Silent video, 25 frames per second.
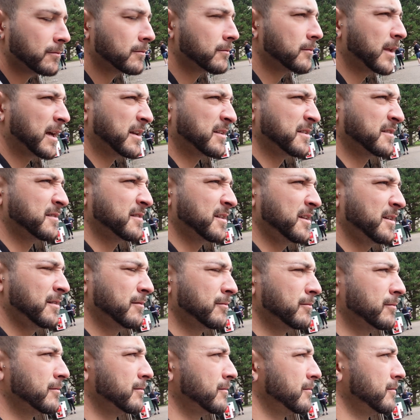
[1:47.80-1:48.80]
that Disney.
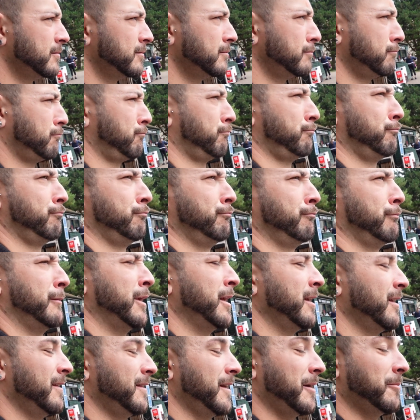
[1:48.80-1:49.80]

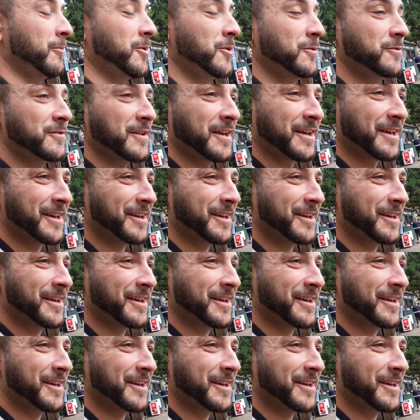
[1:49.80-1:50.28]
That music